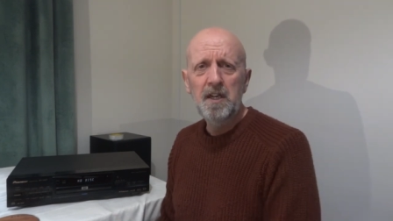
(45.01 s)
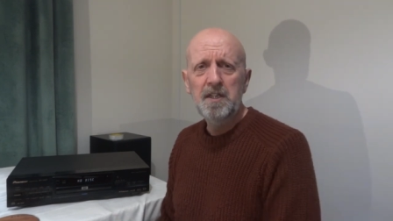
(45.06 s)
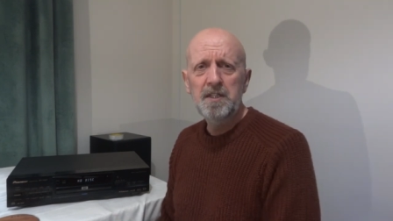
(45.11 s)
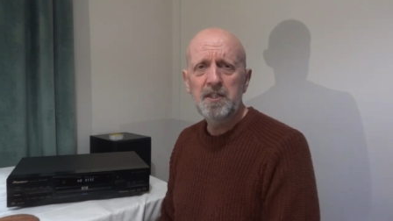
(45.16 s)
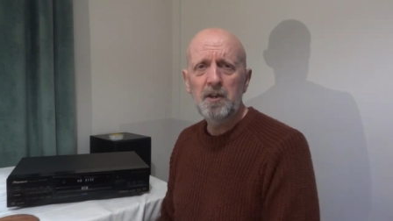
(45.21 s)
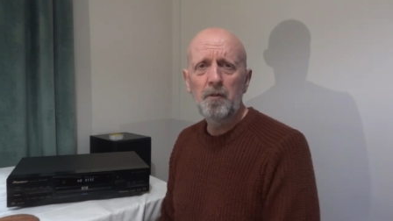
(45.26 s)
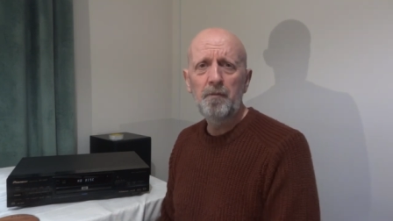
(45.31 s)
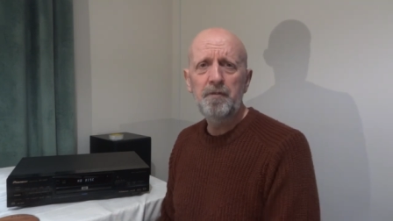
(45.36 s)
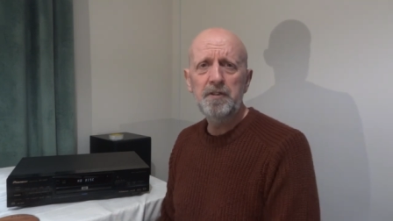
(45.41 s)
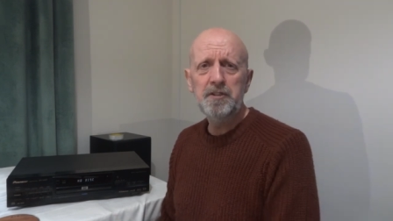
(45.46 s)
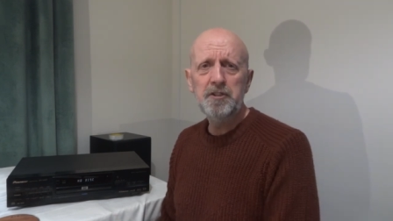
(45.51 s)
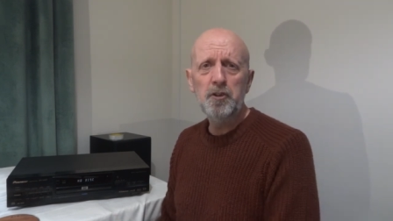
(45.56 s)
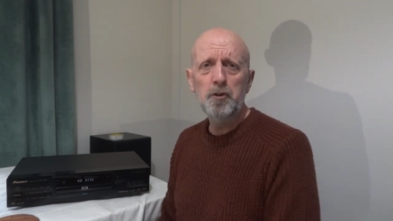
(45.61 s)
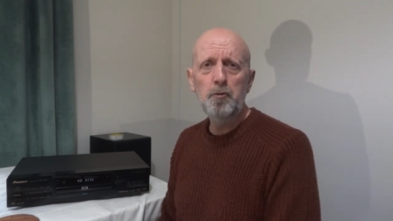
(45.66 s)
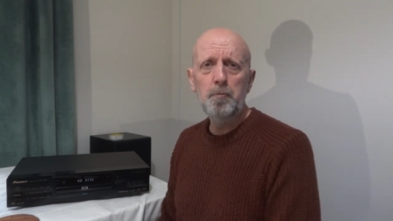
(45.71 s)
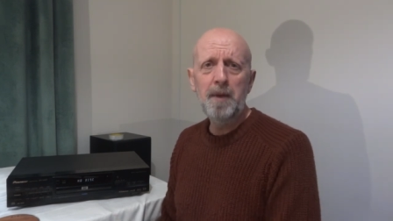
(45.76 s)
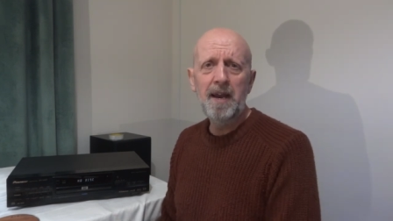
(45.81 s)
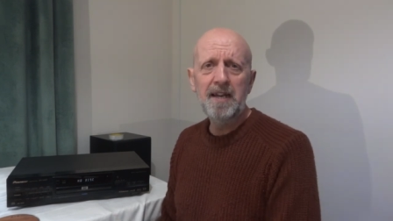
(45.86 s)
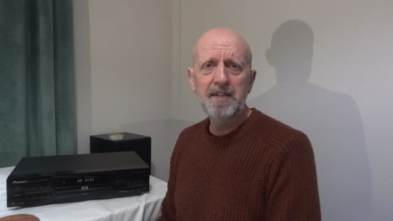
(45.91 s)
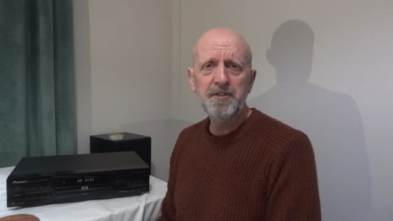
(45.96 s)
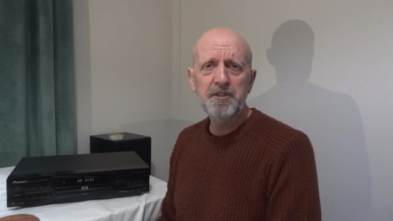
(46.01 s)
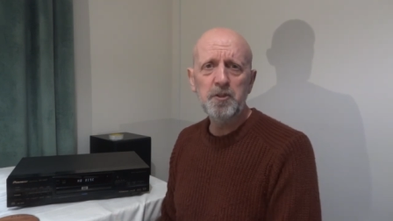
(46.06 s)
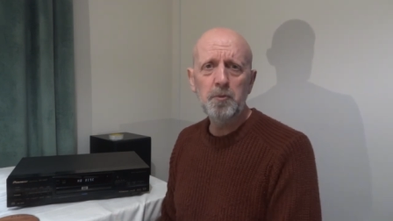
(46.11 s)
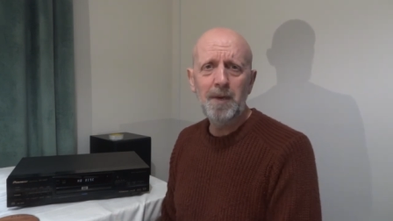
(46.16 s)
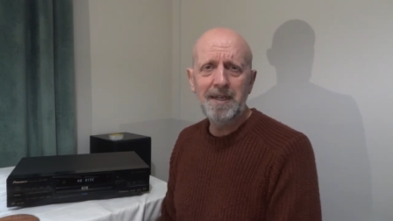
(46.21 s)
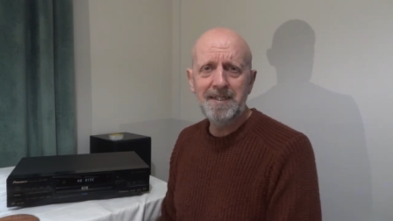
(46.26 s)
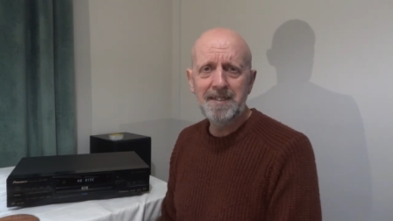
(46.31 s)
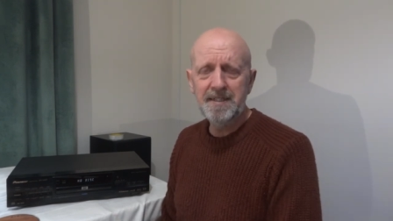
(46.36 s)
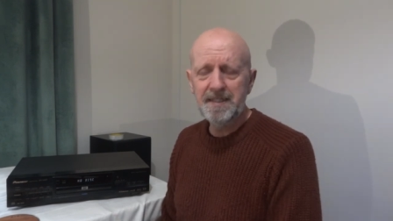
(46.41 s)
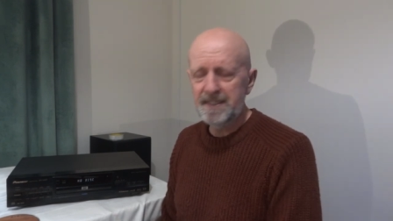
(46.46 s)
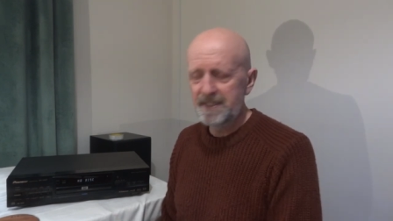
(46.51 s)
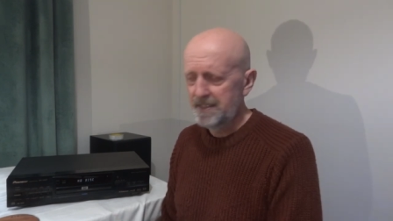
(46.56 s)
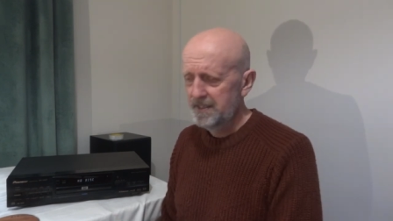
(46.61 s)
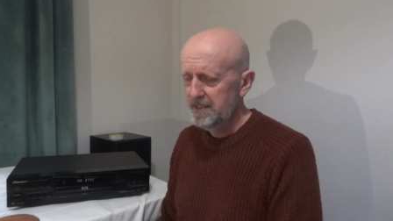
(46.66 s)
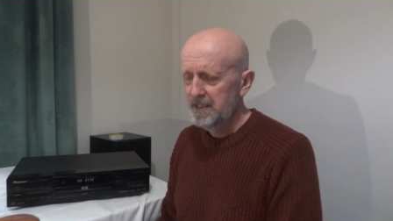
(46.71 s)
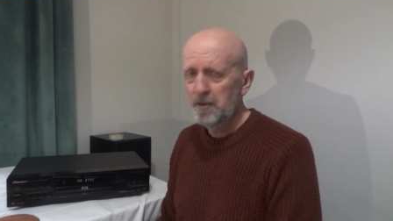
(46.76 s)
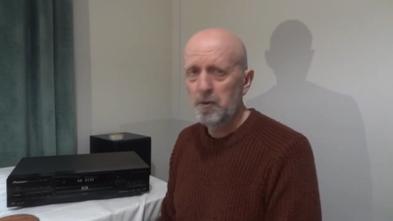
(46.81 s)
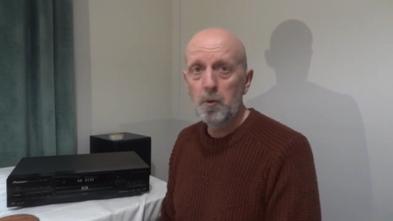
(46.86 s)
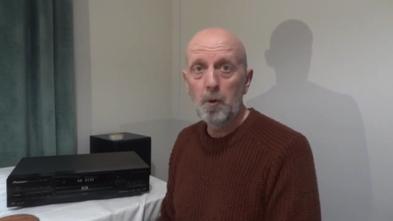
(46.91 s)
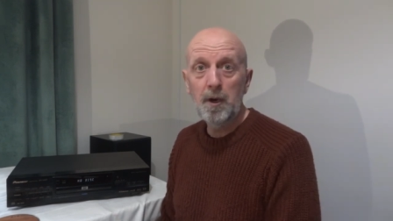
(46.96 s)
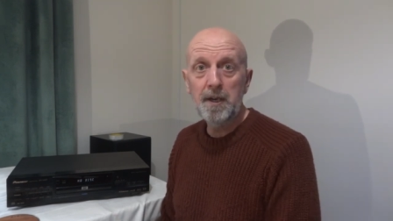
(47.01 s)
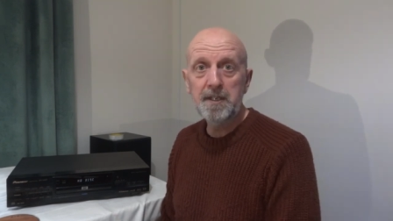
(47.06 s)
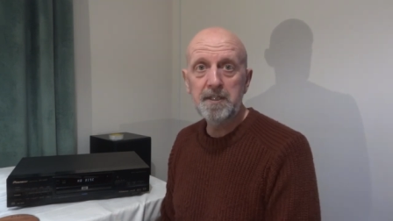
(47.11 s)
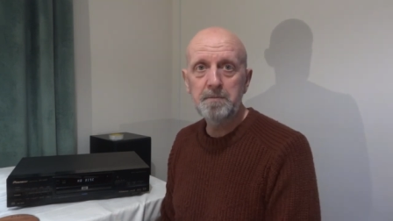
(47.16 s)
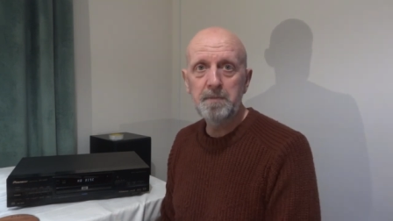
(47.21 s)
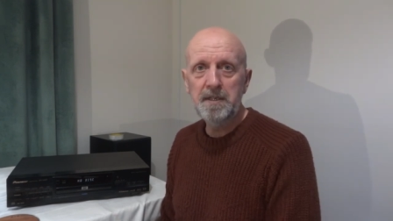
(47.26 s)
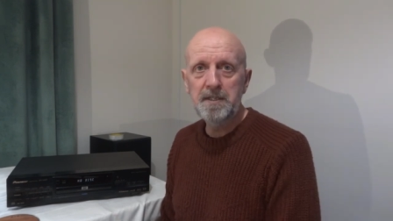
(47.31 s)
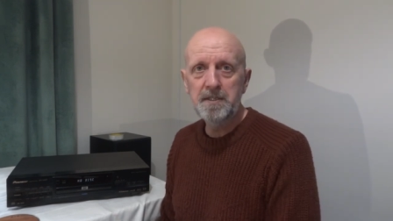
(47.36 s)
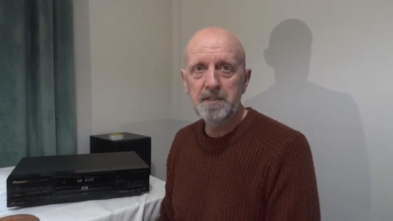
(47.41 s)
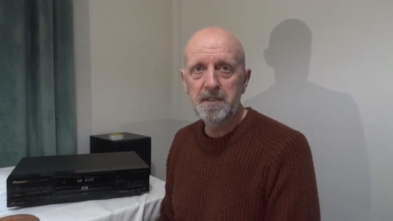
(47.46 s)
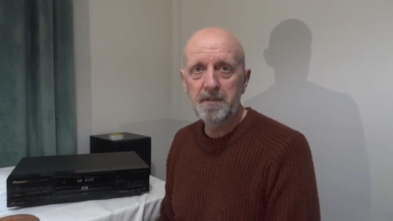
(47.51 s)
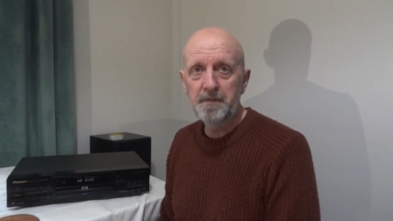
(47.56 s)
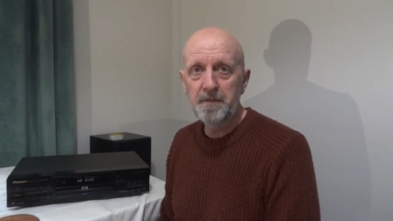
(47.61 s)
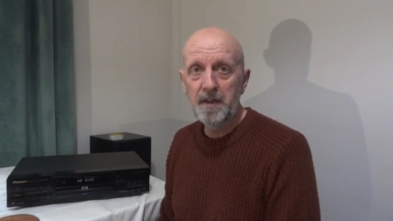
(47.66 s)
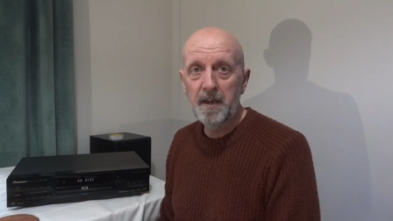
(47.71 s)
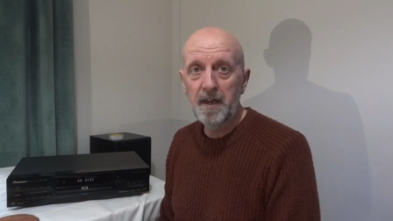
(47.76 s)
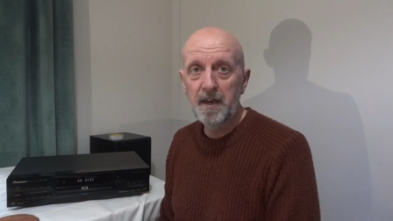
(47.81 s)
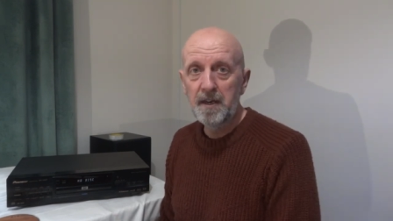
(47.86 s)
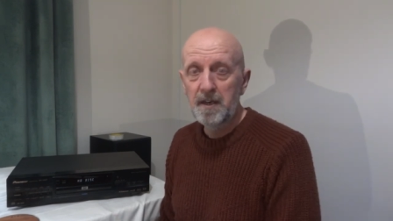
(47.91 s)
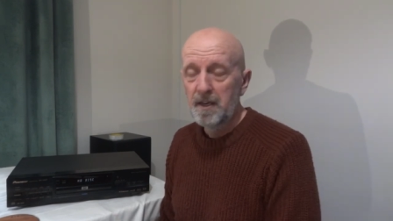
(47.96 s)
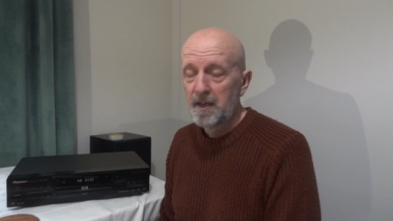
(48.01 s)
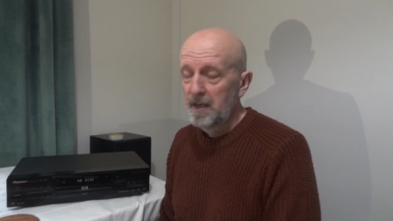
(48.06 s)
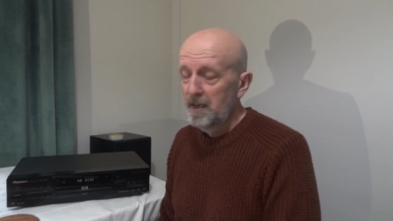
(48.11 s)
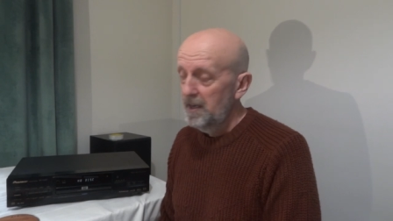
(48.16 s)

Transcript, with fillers: sold for two pounds twenty, so quite expensive there.